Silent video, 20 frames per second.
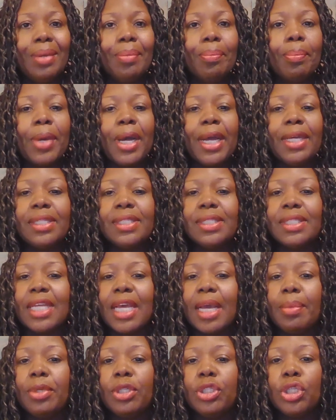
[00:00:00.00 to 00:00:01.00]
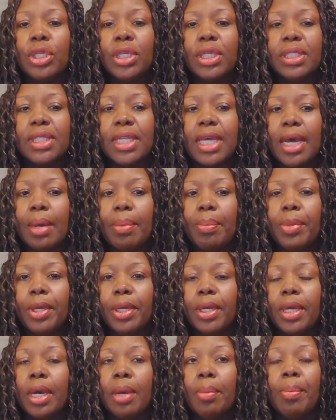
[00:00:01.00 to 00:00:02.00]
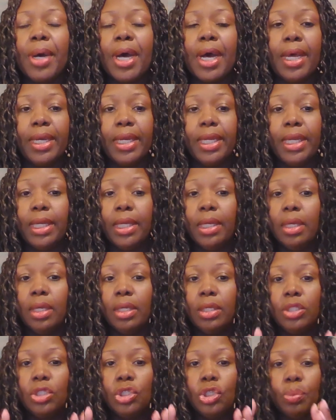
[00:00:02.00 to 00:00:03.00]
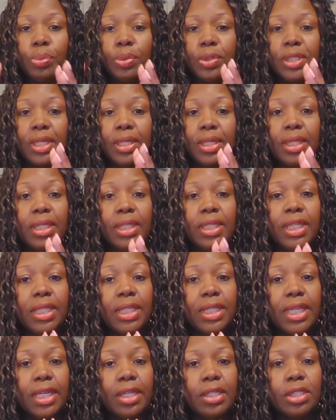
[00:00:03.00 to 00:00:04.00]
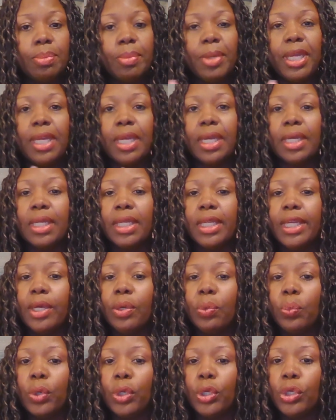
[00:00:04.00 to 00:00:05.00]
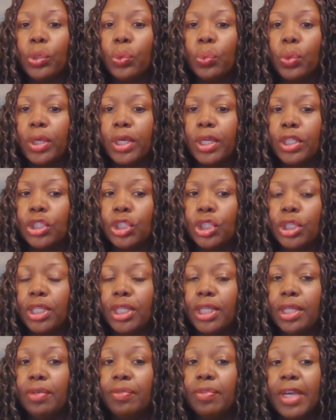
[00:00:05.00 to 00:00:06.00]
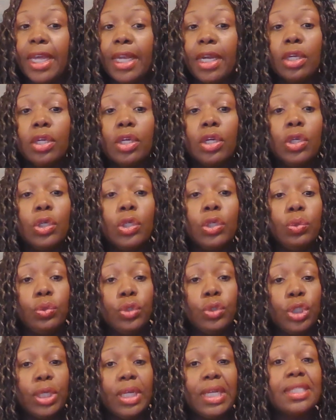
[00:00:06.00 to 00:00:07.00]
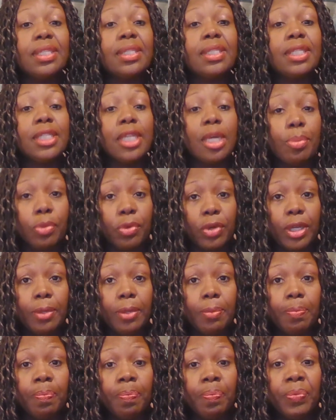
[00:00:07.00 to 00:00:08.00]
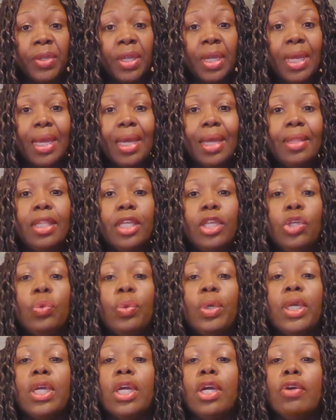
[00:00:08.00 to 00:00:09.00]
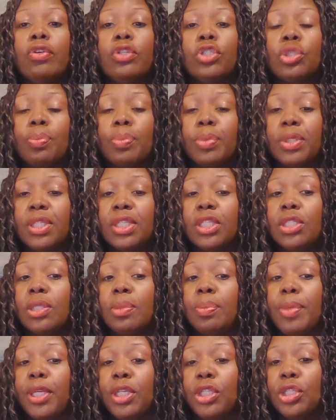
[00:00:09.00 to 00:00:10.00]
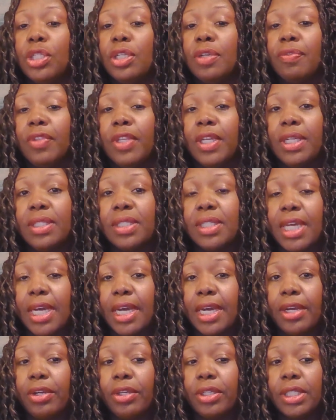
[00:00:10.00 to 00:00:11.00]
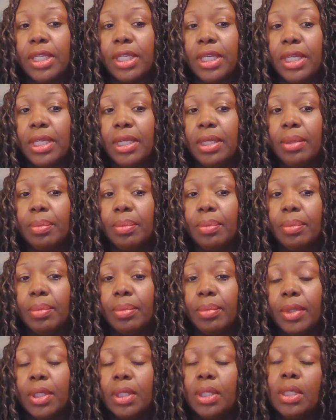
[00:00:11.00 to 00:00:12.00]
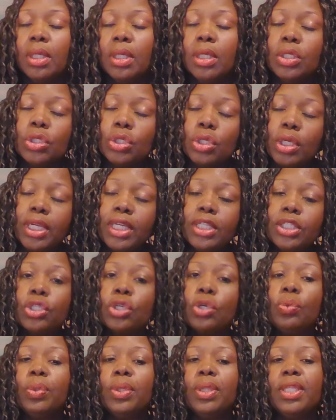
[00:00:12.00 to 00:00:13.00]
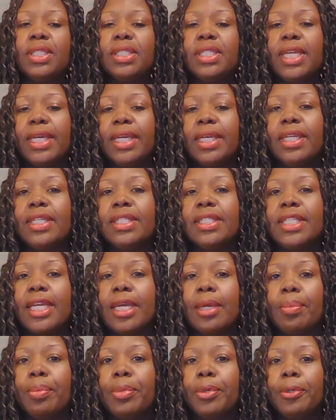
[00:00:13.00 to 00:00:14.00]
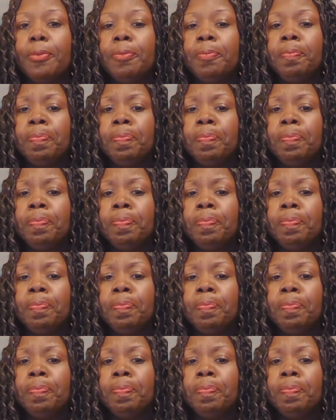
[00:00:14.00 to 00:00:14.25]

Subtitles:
by establishing a topic, a body to present the details, make it clear what you want to achieve, and a conclusion as a summary, and then you encourage the participation of the entire team. So let's go with the second example.